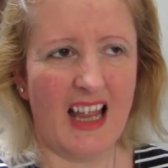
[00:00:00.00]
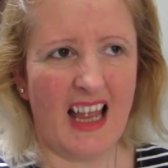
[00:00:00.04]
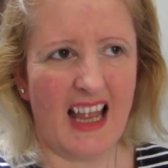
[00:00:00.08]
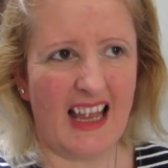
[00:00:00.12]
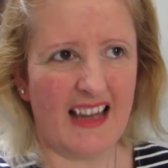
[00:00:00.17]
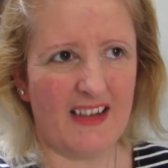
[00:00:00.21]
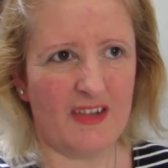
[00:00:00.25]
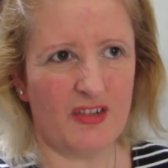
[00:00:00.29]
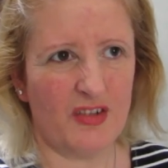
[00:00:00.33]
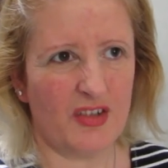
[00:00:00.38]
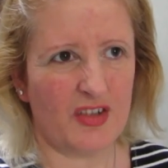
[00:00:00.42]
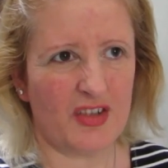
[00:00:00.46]

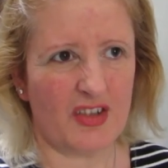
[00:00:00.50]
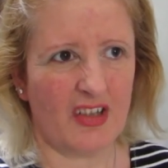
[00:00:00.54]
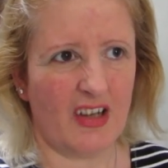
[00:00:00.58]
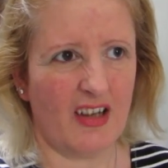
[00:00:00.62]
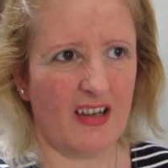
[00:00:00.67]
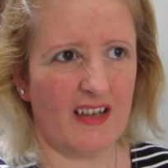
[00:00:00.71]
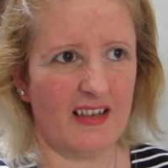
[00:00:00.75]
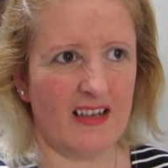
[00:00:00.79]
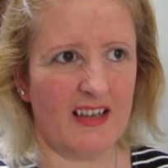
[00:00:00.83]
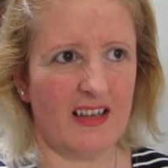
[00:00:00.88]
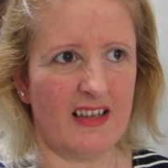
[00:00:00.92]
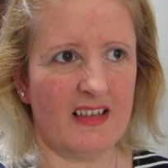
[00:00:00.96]
And
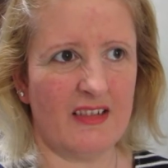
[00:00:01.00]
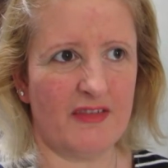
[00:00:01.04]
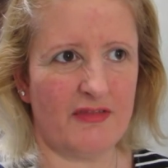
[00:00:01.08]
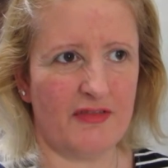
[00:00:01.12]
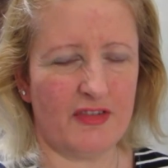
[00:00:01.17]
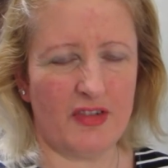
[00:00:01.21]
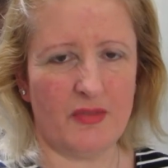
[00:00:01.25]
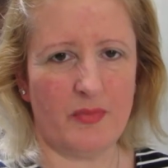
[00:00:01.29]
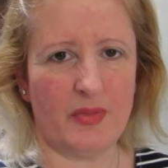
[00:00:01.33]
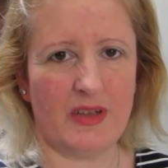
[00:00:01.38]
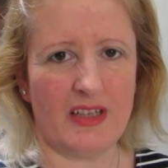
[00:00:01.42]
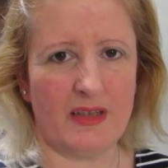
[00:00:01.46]
also there's a
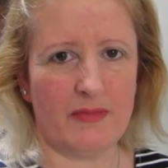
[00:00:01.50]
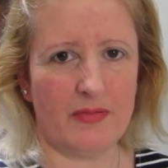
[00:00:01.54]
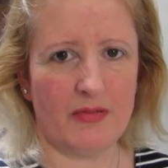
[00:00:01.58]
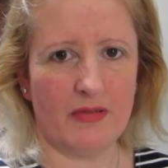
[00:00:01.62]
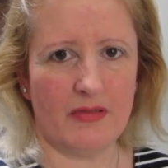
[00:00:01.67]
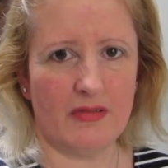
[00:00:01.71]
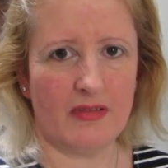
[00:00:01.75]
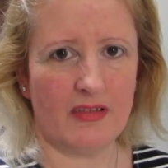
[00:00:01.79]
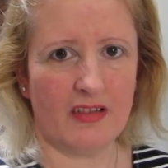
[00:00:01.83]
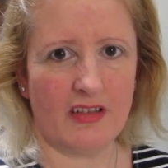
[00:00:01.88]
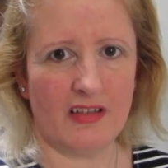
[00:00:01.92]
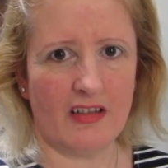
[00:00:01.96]
few
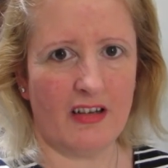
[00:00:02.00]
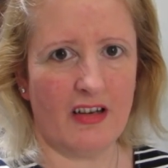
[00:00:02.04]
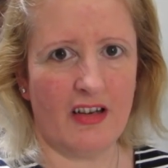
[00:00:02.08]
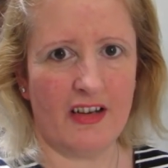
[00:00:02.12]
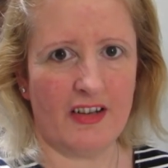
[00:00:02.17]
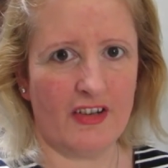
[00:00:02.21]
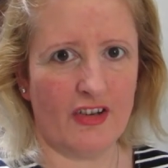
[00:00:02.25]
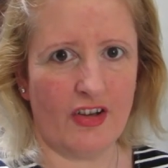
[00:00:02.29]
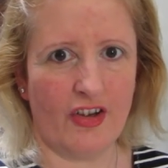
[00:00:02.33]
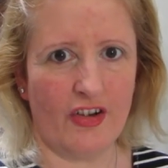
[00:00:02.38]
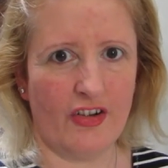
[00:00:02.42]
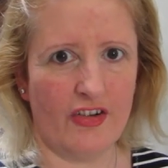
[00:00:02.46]
people that I
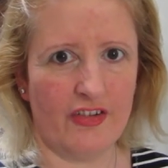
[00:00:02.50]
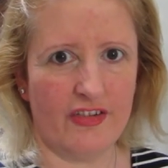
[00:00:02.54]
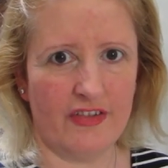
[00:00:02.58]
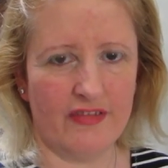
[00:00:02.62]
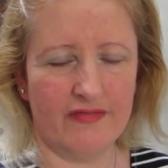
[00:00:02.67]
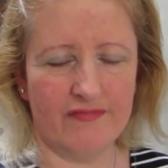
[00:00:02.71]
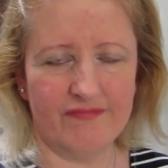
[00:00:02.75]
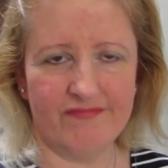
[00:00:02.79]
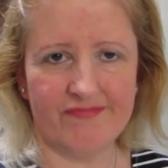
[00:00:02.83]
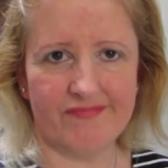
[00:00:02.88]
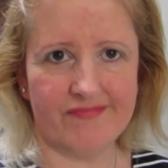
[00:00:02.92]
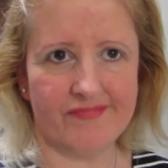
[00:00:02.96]
know
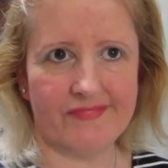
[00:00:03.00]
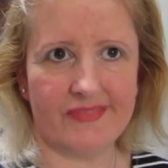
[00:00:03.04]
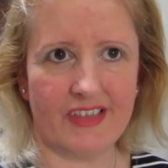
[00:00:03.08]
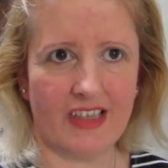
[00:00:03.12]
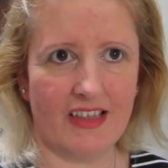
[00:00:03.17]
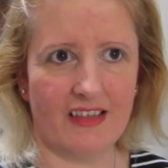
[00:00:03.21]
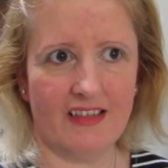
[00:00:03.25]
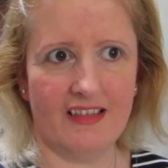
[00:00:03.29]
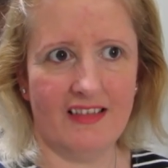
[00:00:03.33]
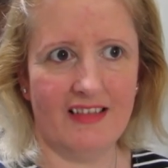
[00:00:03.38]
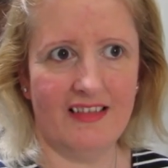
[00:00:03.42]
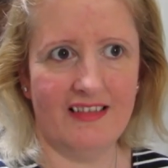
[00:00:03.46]

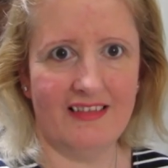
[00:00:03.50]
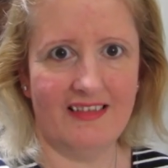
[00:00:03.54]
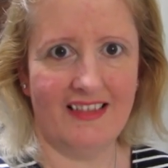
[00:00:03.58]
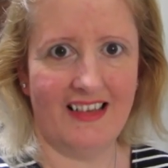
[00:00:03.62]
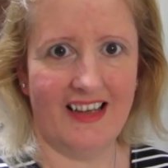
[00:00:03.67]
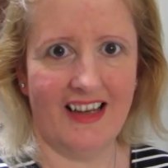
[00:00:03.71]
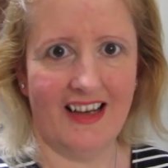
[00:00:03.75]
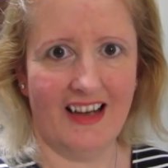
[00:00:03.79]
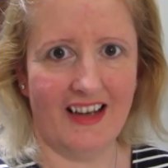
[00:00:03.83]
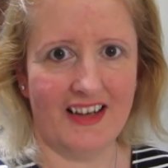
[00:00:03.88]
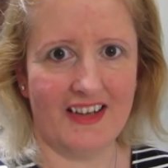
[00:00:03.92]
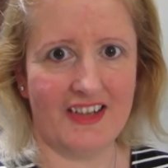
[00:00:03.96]
that
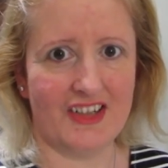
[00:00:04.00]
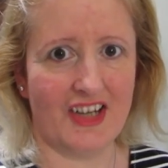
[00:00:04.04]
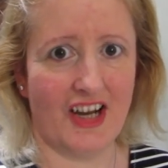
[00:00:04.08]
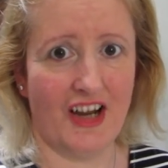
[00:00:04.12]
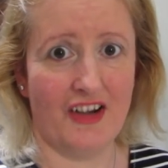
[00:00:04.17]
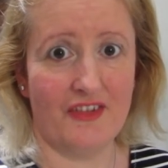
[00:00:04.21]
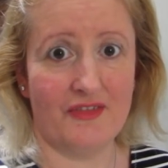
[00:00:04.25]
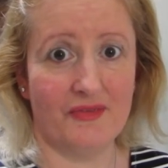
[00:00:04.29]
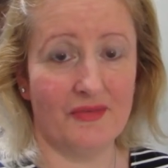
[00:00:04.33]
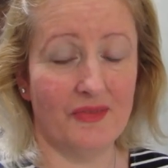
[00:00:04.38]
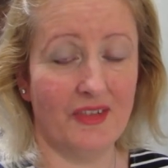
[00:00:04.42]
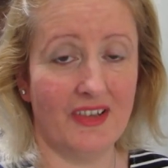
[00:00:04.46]
I
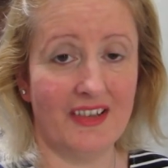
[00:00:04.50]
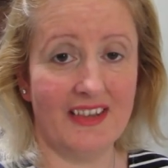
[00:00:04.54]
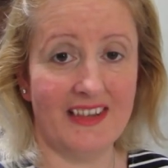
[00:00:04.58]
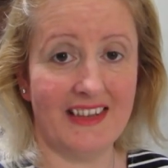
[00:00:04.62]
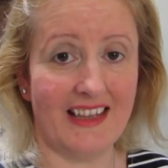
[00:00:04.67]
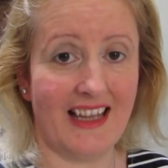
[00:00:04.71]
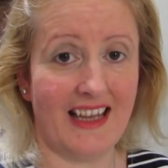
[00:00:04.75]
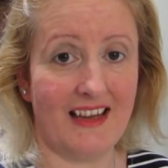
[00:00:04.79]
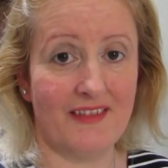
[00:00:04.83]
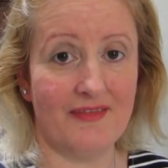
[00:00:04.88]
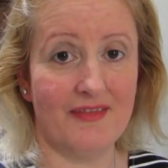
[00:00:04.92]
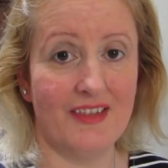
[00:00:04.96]
don't want
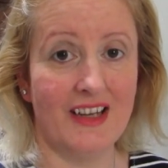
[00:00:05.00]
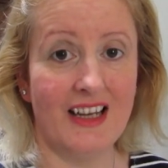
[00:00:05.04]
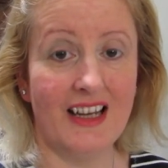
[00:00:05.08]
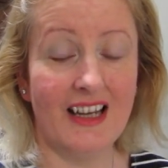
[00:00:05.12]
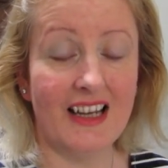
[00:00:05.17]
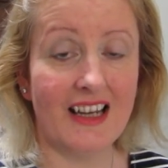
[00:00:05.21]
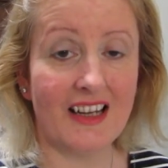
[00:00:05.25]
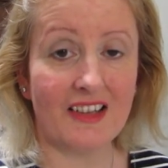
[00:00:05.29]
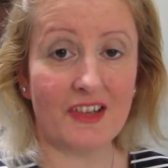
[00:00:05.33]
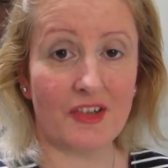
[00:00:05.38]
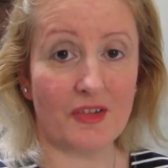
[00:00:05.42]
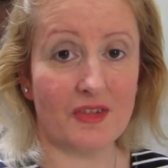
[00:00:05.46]
them
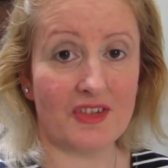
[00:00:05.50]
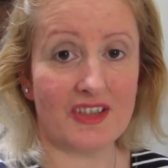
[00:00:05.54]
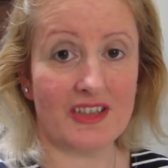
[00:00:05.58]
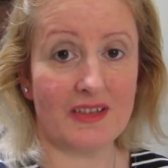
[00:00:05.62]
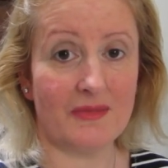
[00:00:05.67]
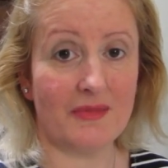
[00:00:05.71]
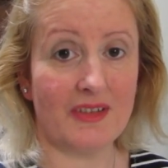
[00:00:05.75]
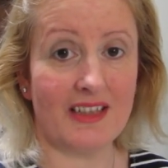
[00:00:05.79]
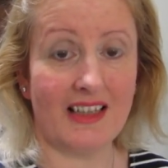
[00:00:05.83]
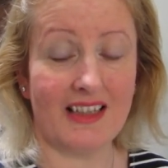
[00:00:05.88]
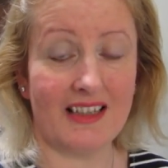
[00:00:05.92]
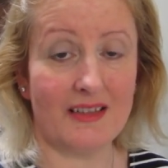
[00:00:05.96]

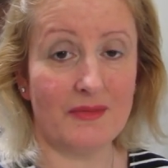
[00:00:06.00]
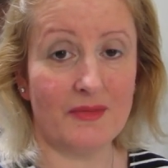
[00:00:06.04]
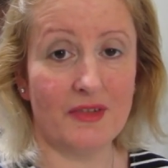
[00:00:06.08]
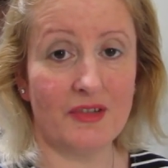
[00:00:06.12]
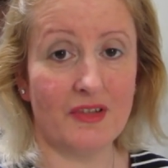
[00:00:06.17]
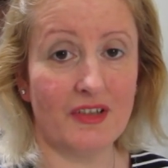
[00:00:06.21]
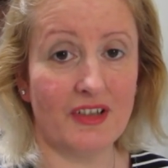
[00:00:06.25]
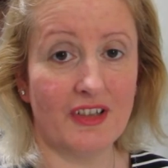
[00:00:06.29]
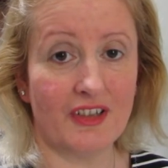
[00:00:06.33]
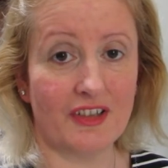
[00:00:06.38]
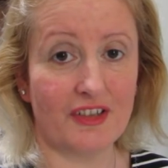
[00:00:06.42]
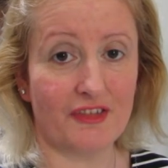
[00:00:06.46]
causing me any
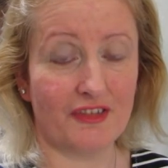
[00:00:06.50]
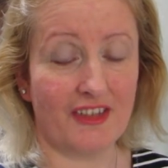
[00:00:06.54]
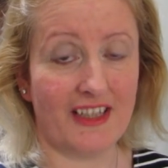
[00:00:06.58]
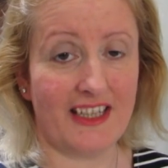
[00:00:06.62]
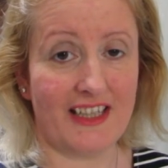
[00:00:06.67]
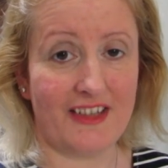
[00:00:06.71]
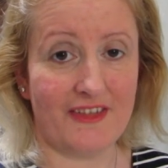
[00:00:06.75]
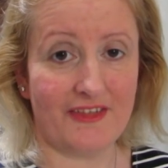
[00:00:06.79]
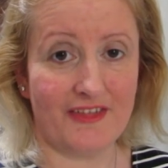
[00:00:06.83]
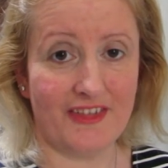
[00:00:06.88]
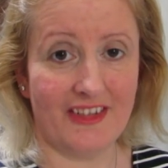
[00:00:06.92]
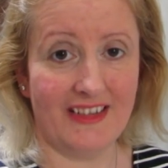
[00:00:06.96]
more
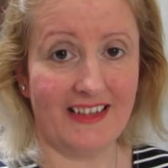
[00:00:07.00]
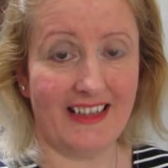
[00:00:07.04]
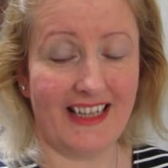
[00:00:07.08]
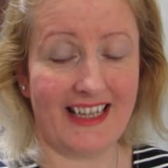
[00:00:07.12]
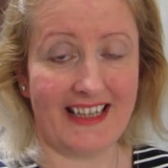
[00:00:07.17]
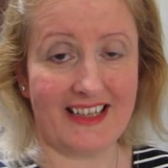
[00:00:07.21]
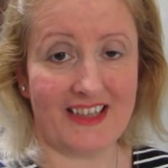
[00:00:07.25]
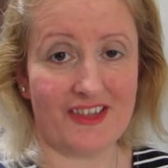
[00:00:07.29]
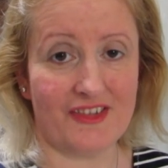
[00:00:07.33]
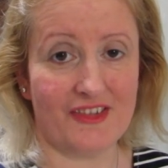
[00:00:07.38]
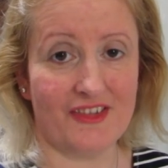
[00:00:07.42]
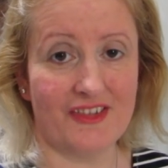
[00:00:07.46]
grief,
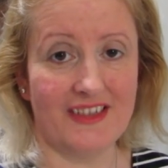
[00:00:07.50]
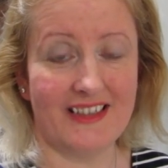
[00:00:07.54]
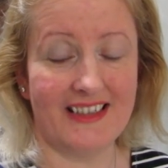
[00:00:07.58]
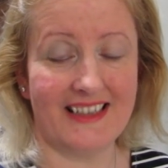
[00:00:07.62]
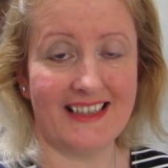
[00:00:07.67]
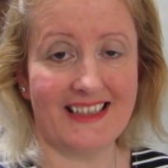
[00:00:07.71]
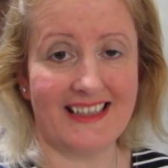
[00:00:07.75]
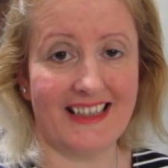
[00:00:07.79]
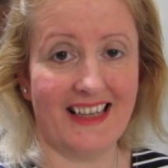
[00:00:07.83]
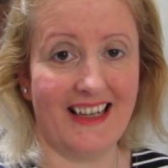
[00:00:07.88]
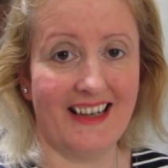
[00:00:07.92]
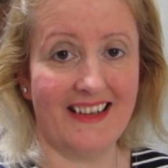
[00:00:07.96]
hassle,
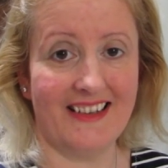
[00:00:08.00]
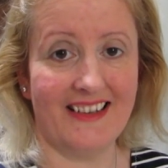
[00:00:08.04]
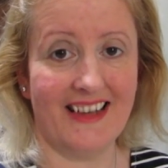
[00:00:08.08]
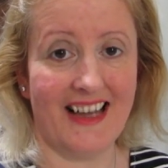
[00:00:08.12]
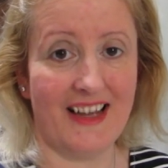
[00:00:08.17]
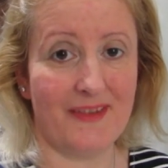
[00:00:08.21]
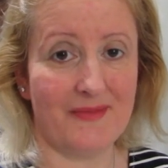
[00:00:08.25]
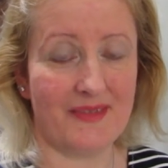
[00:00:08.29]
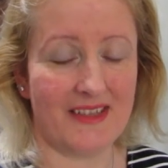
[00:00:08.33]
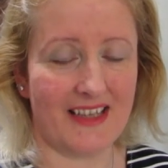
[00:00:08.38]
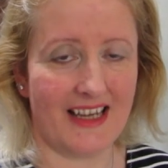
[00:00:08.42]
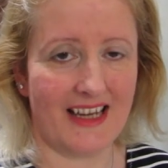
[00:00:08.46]
so
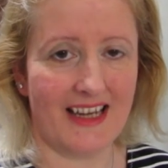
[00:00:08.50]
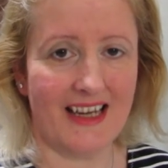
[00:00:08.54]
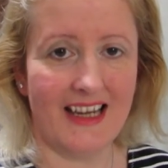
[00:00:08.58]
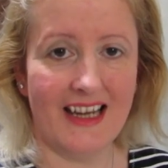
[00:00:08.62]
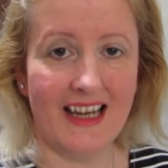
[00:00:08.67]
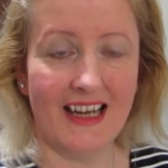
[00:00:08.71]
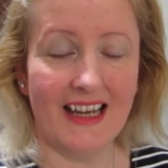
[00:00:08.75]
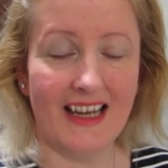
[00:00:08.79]
upset,